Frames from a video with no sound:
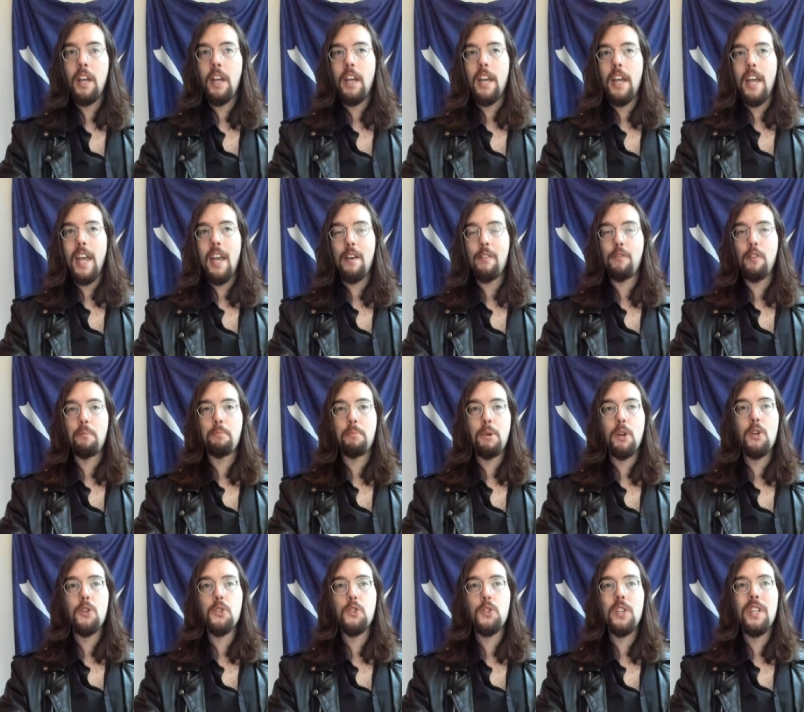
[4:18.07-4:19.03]
if a
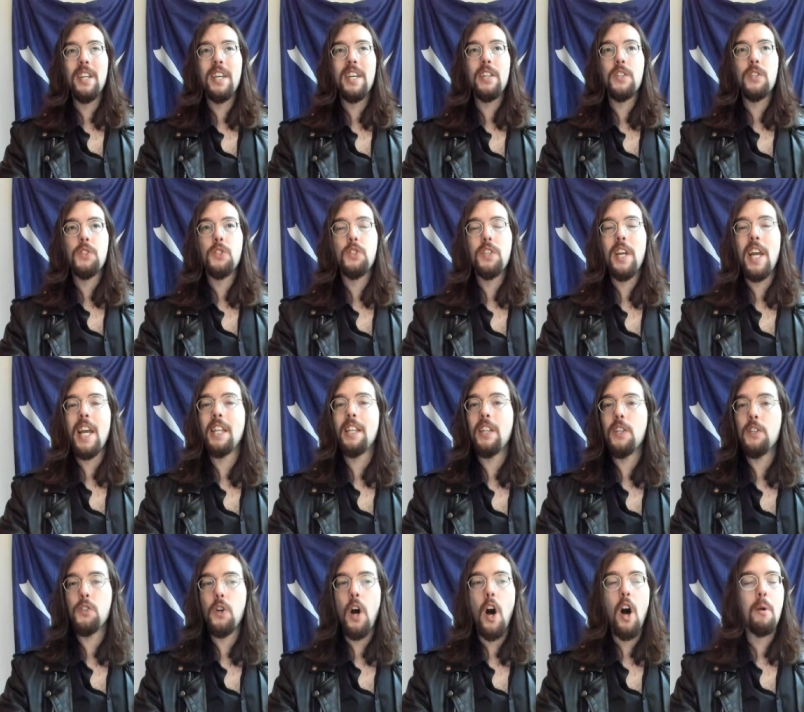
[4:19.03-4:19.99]
person in a state
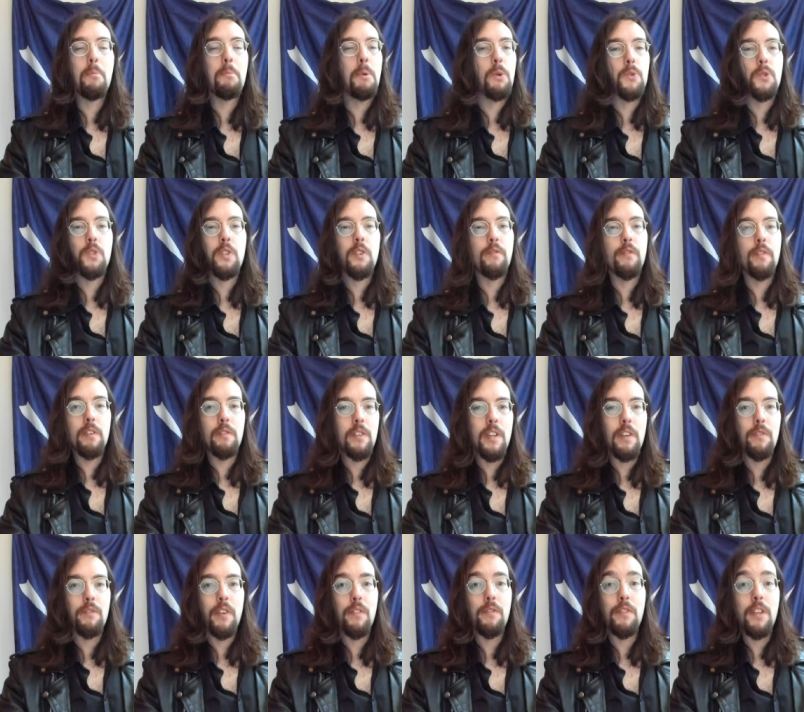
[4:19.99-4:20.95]
that's almost a
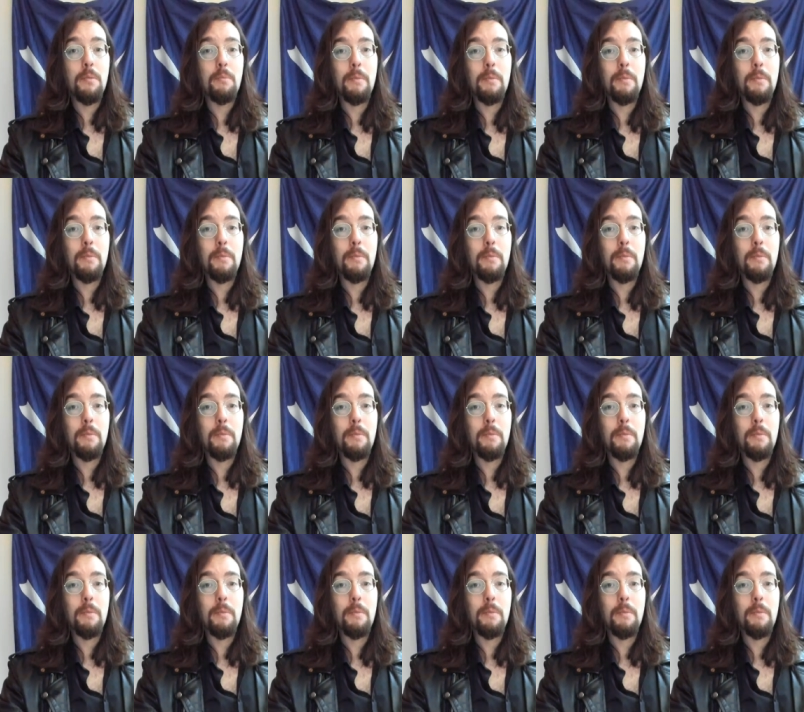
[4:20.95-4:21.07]
50-50